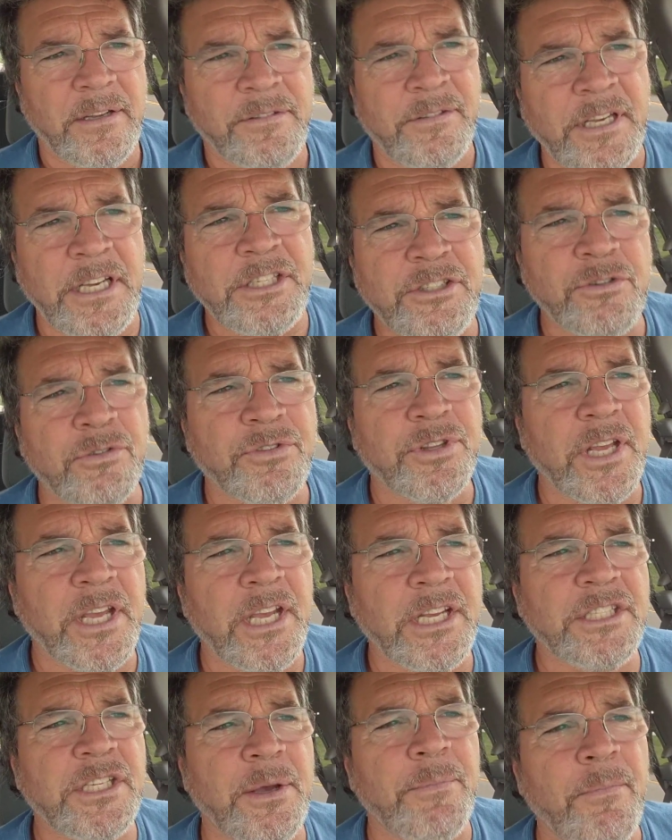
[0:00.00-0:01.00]
These are
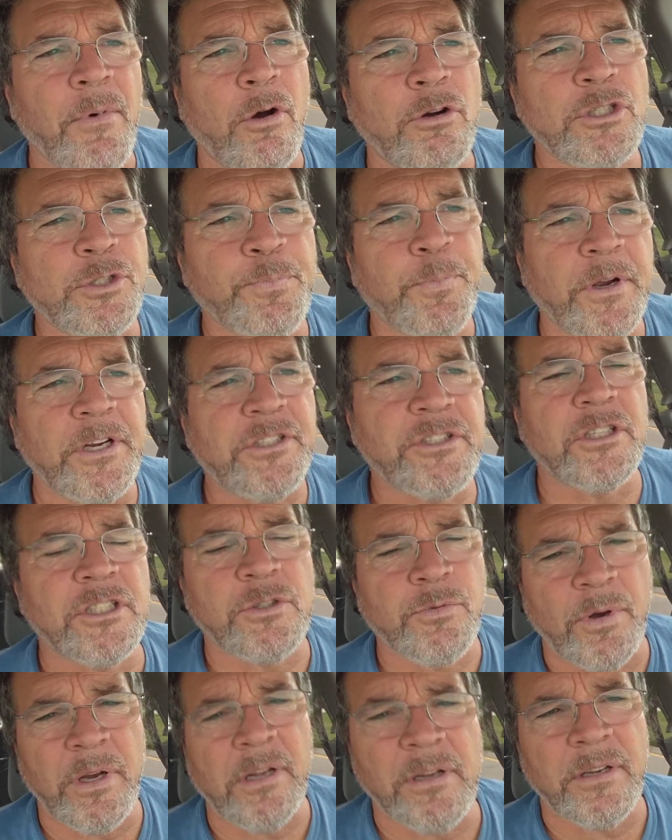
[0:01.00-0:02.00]
things that most preachers
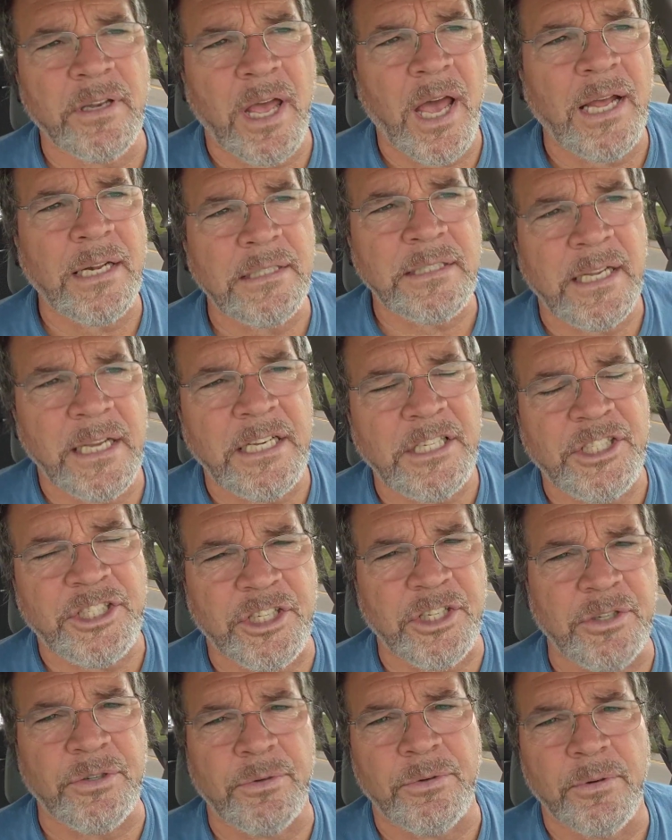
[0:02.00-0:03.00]
will not teach
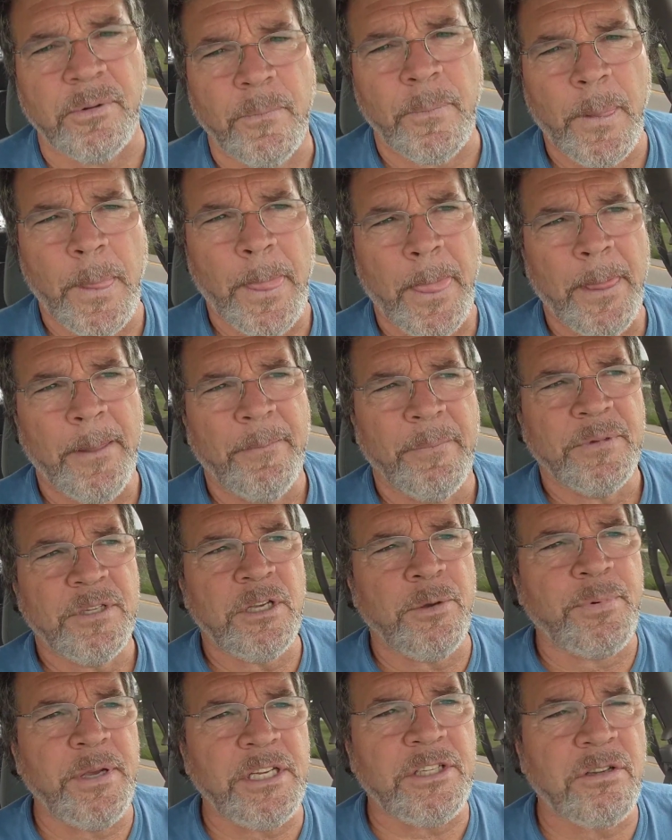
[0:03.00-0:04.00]
you to
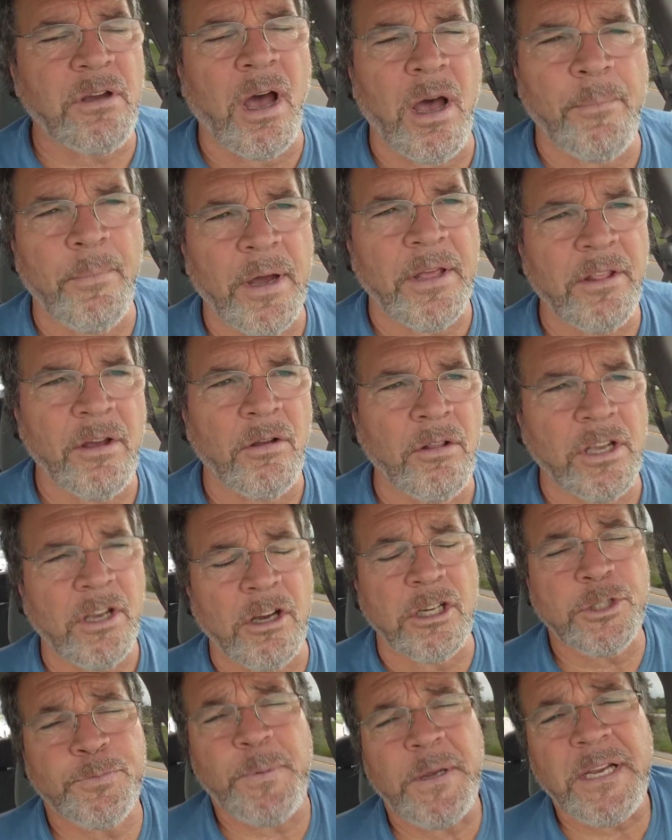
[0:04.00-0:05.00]
be taught by the Holy
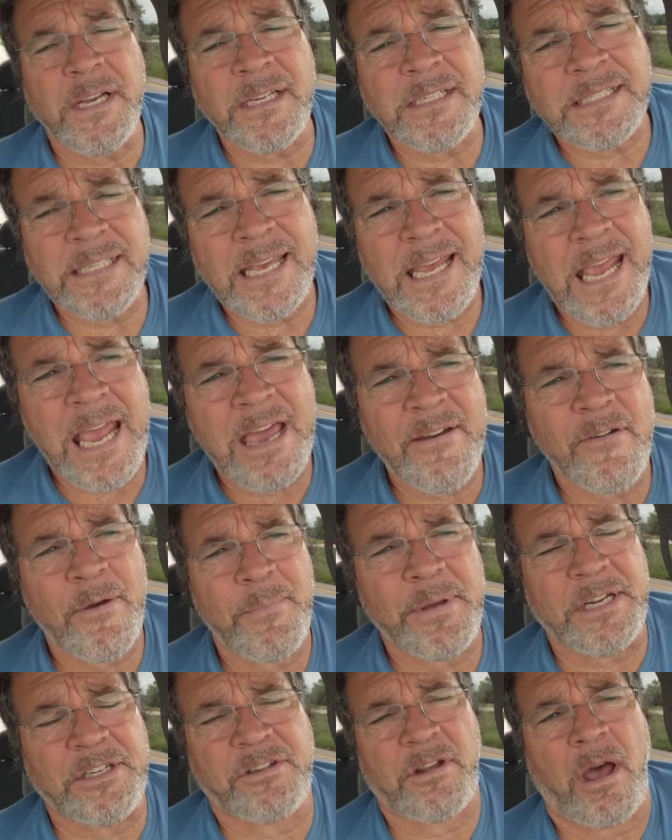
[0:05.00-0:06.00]
Ghost because they haven't
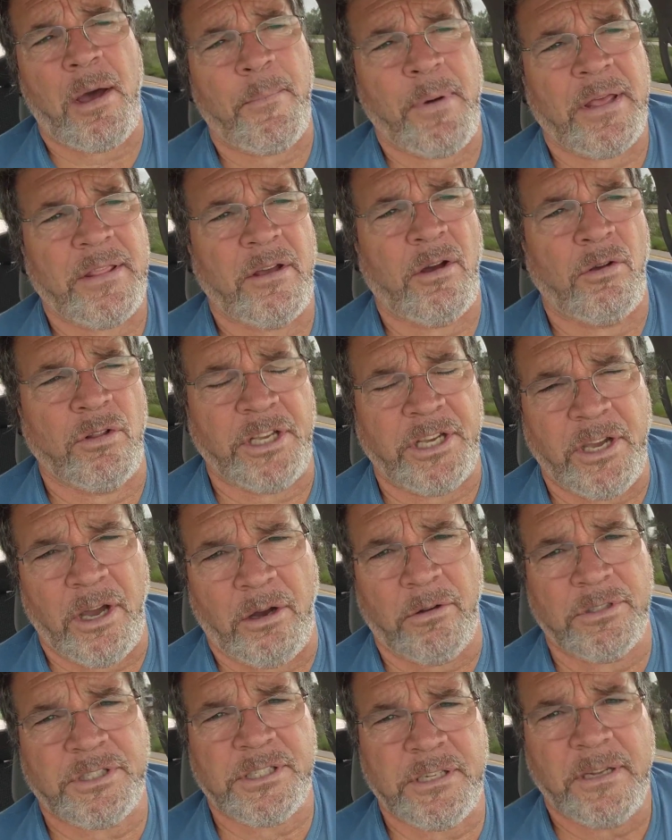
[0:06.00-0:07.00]
been taught by the Holy
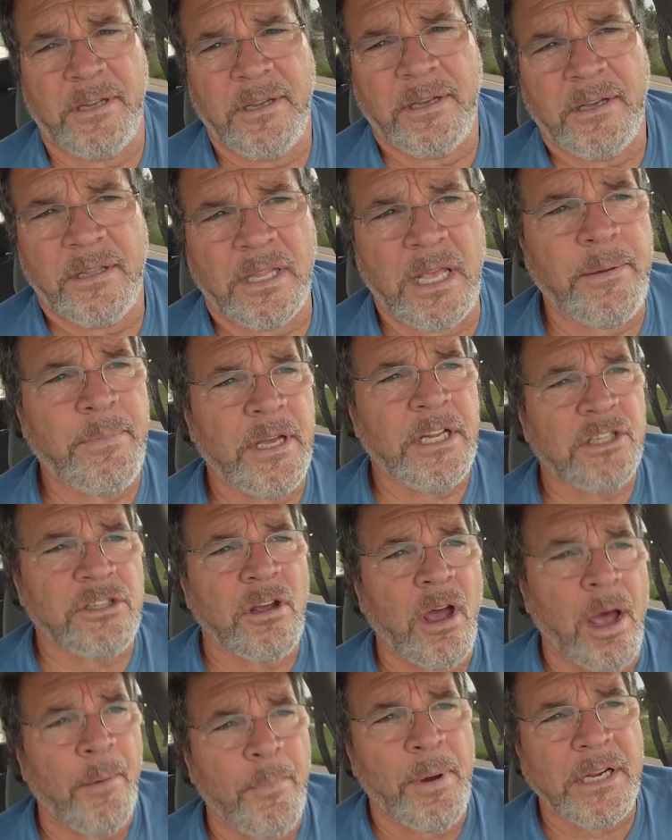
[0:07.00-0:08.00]
Ghost. They've been
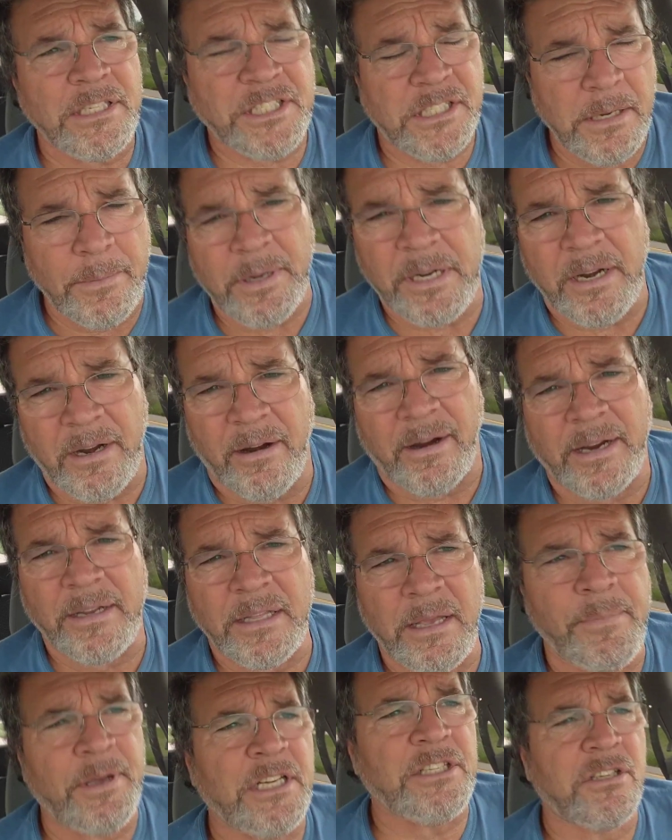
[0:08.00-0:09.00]
taught by seminary,
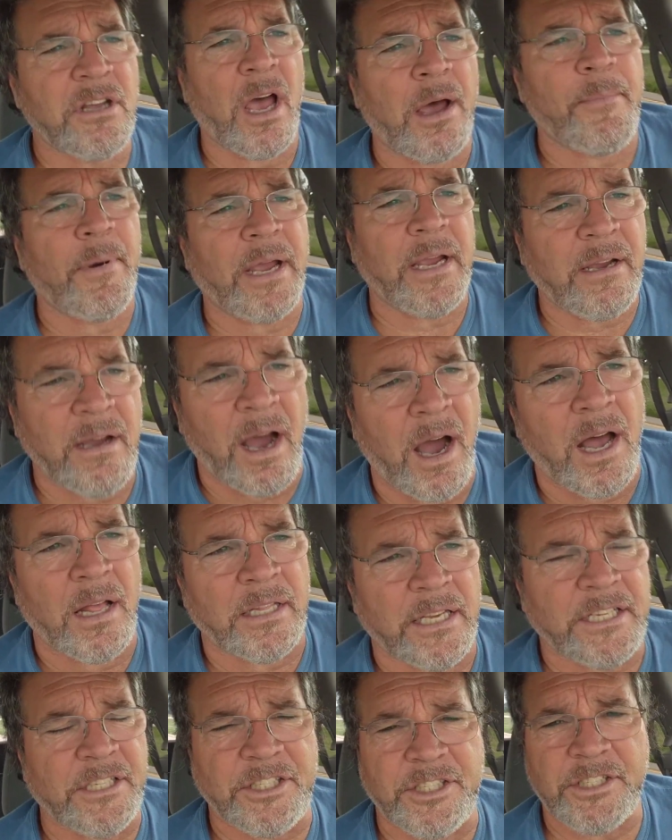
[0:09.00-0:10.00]
they've been taught by
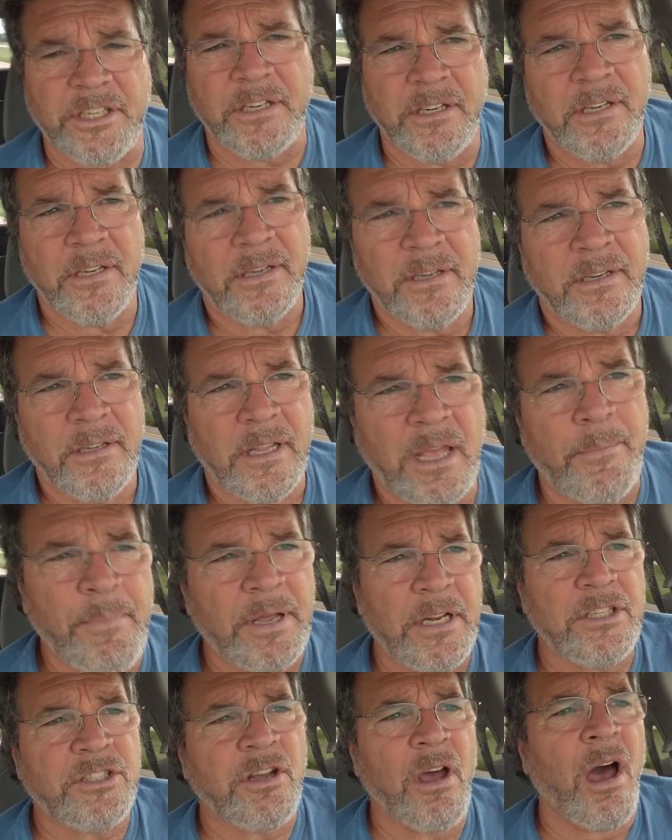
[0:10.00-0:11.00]
college, They've
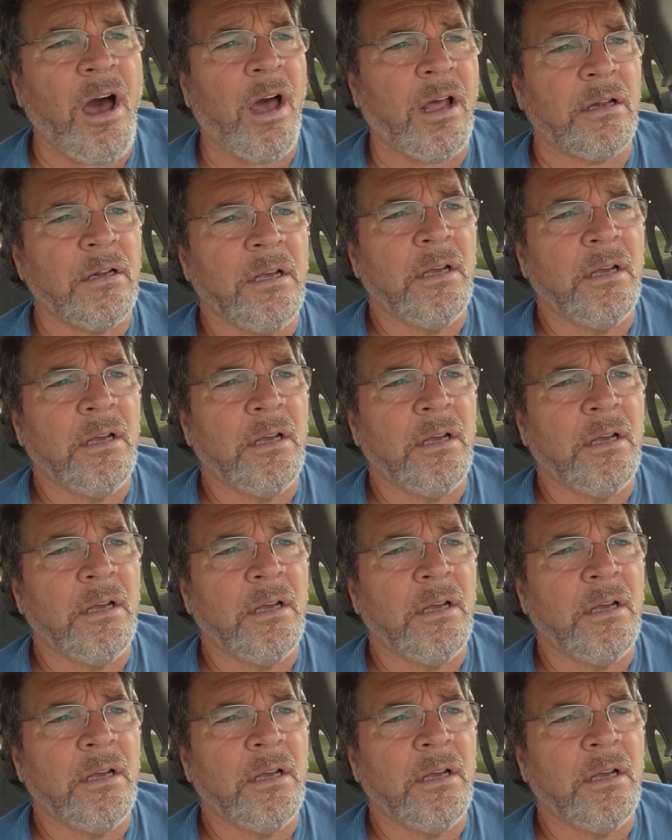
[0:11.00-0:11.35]
been taught